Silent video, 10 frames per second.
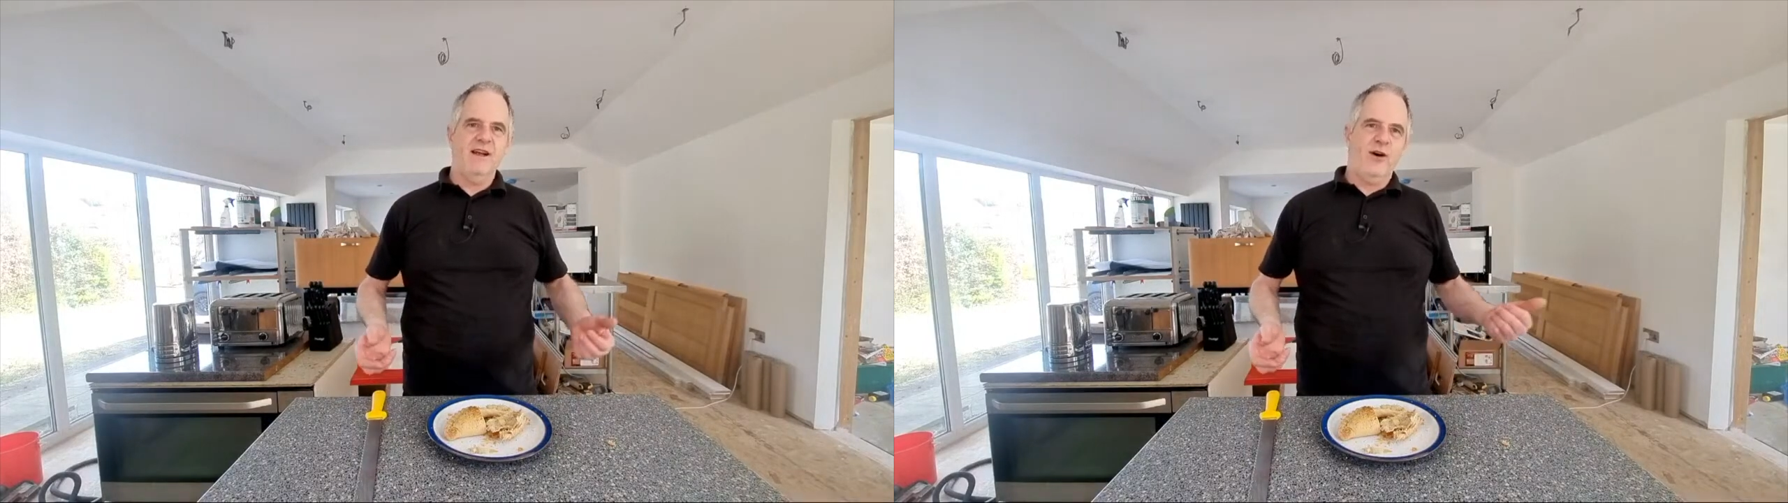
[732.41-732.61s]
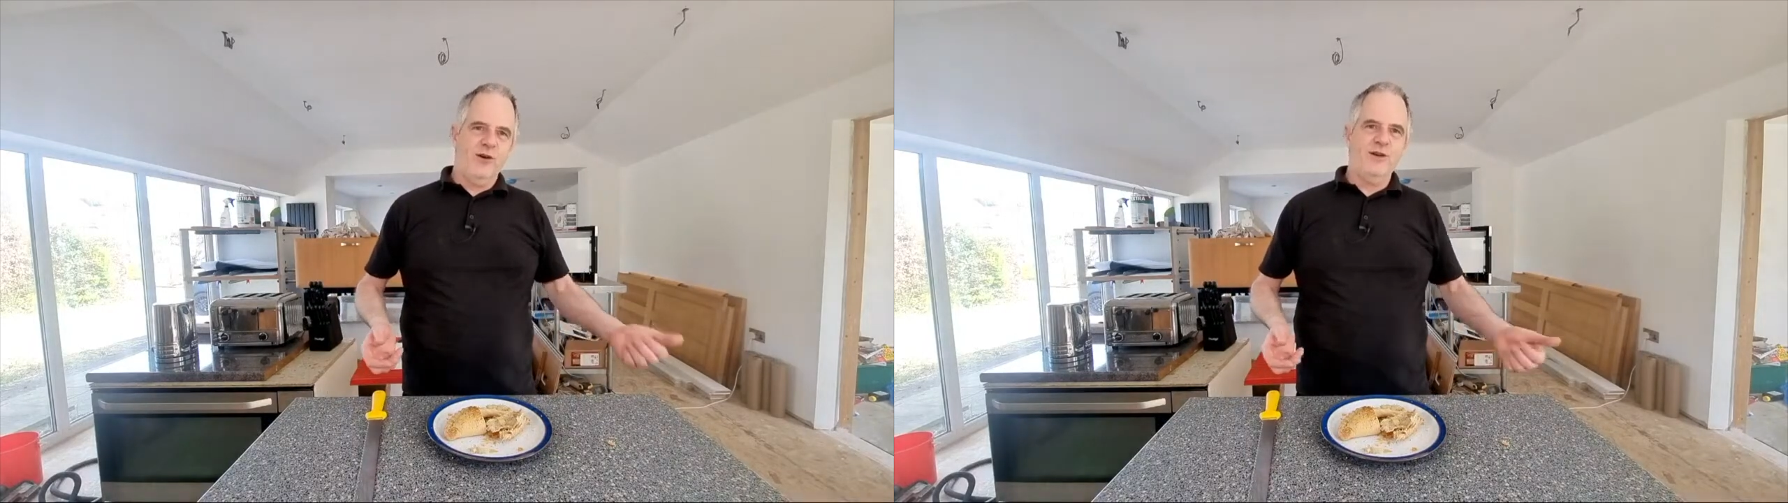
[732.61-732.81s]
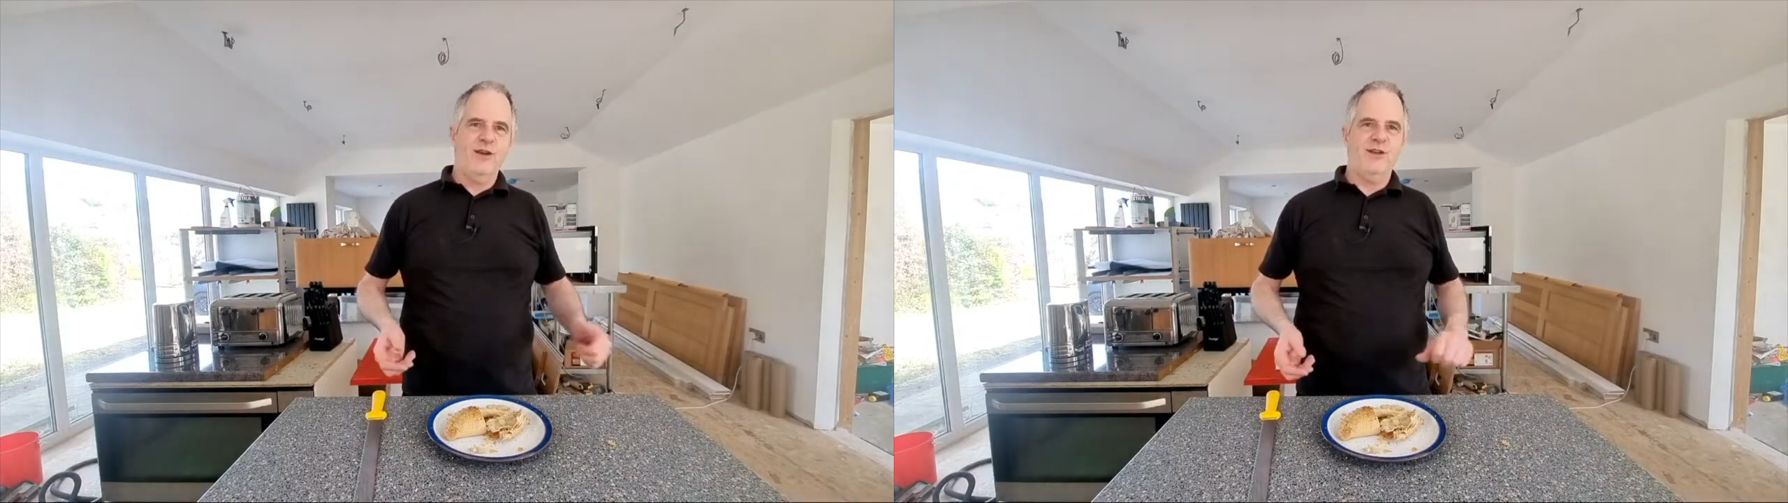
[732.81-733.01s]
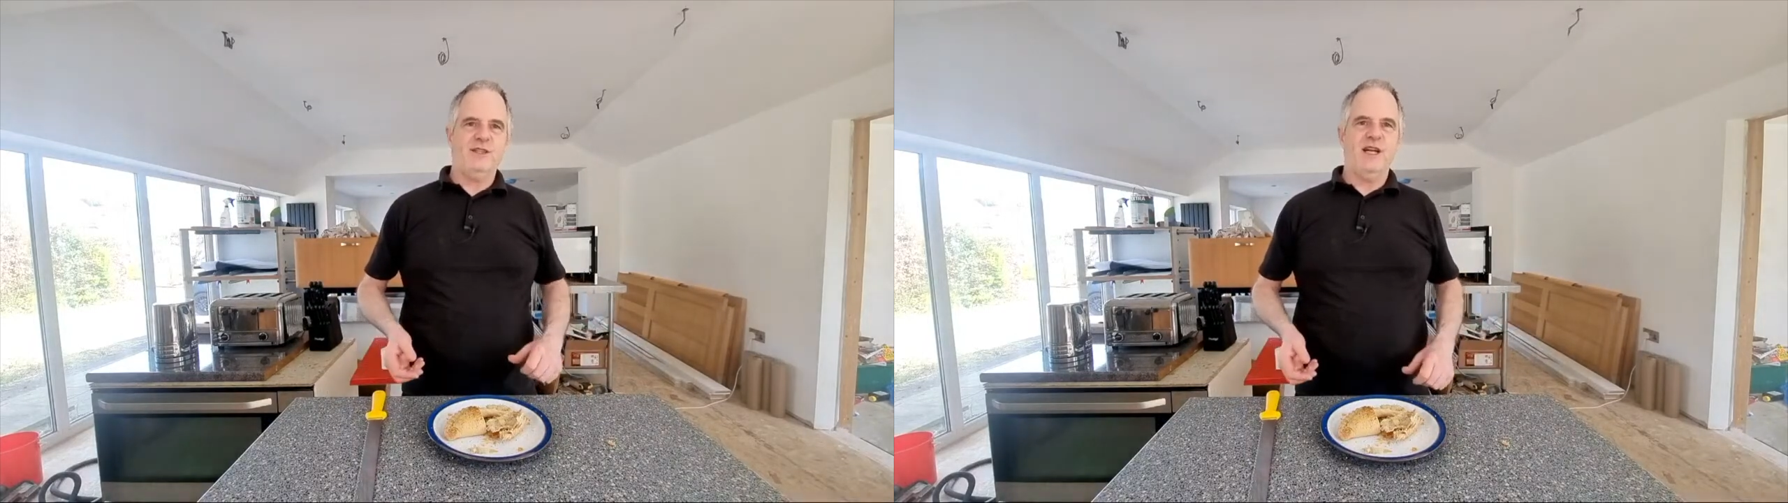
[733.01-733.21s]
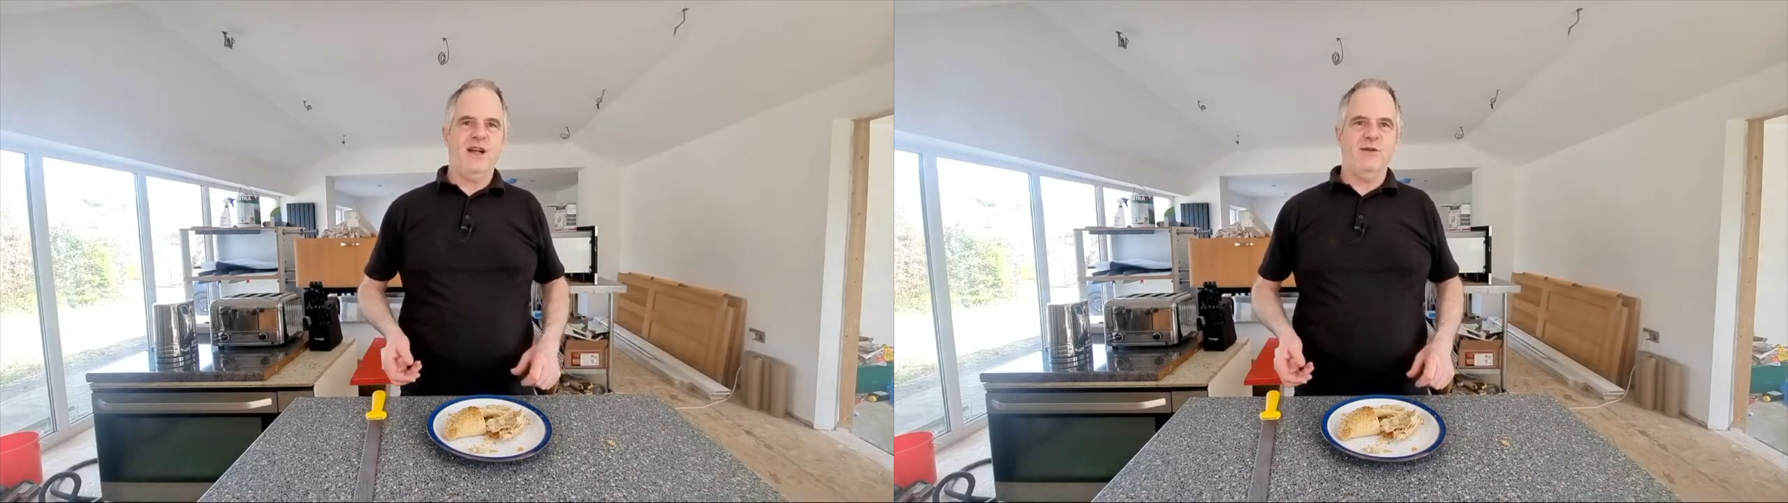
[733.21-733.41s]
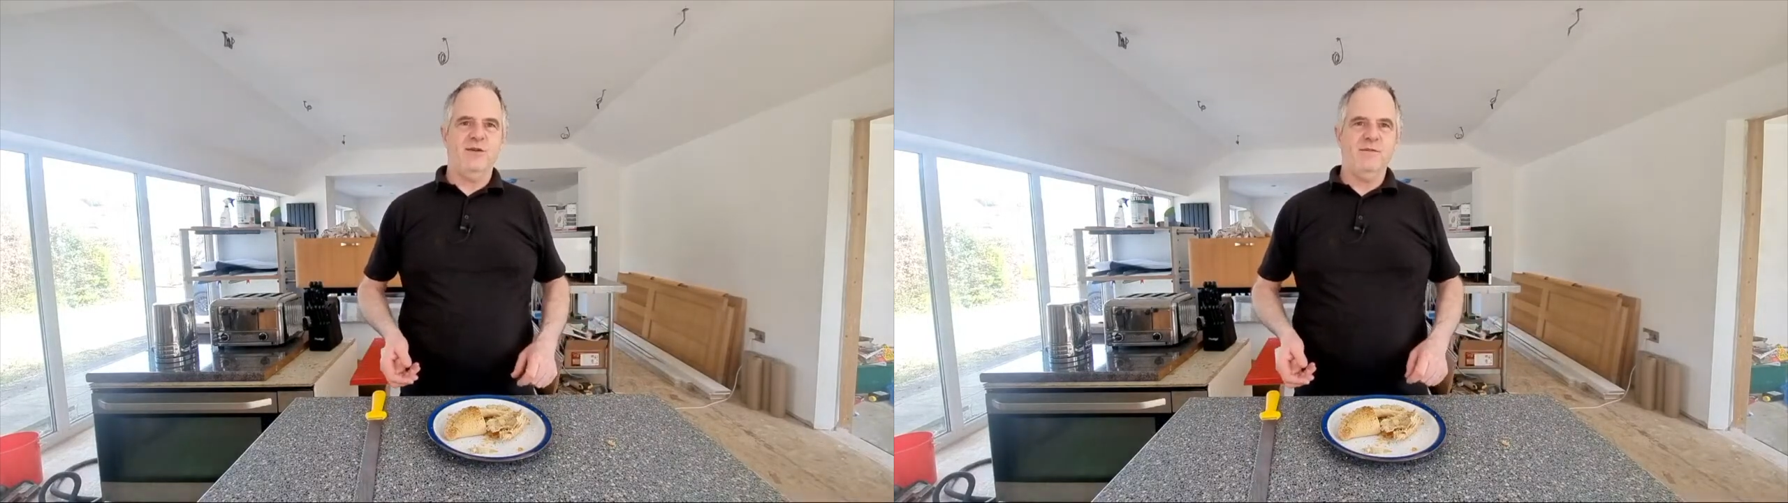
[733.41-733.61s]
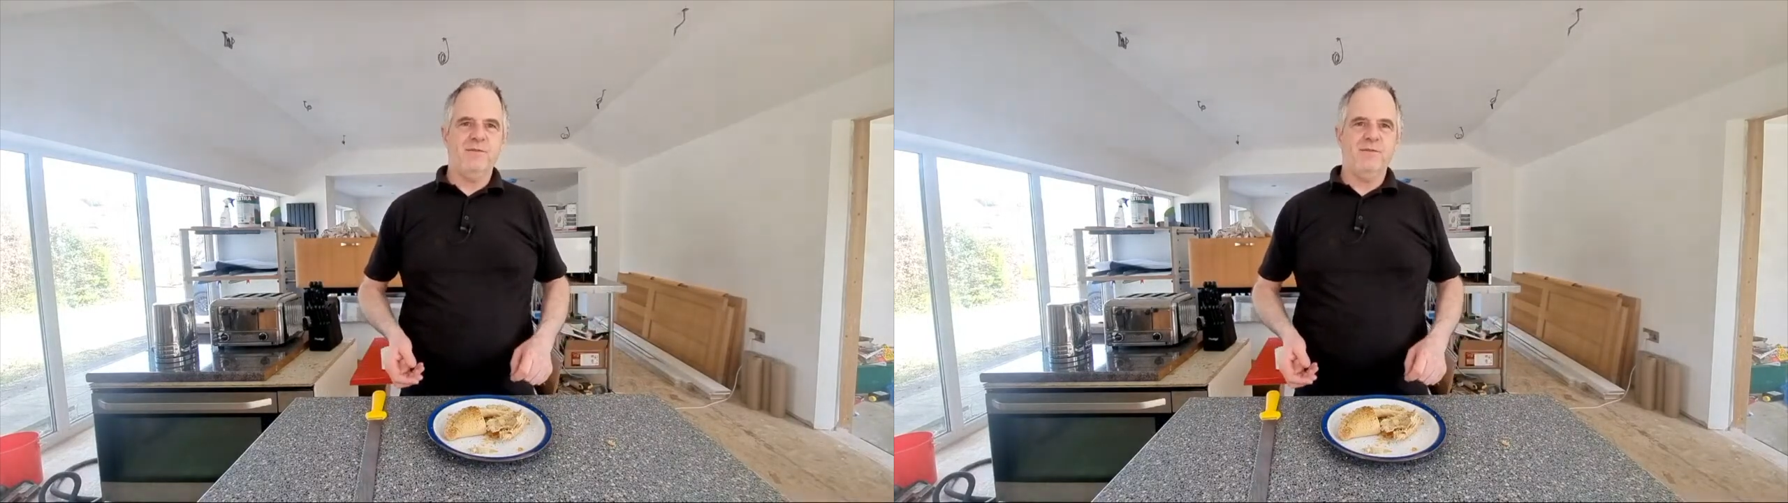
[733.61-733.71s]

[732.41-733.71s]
on the other channel.